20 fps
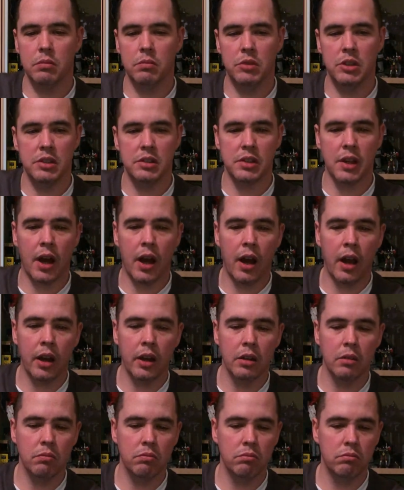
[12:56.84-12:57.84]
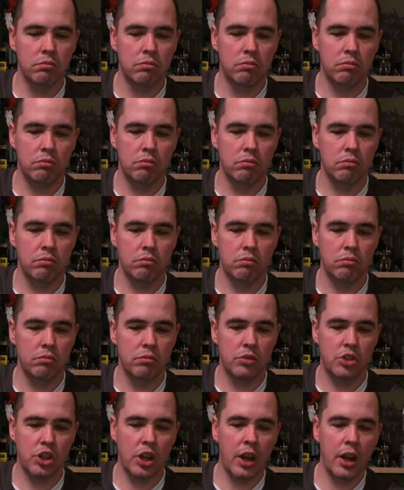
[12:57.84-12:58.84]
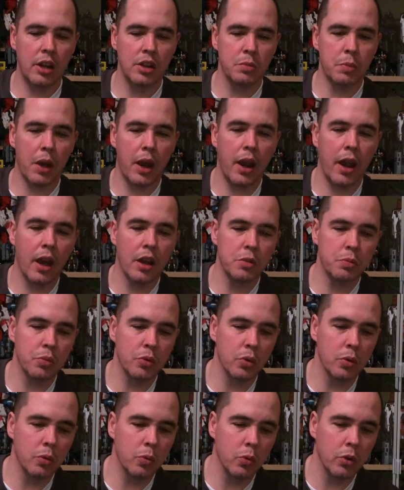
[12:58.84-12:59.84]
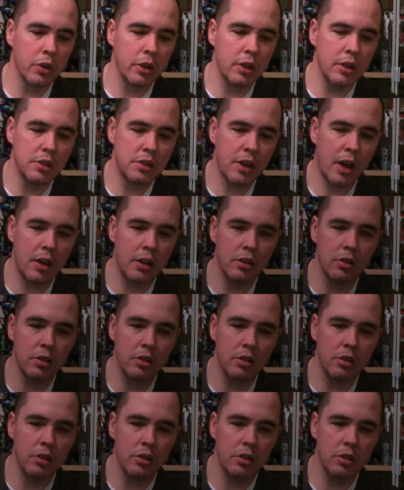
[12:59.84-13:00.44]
design change by Hasbro where they decided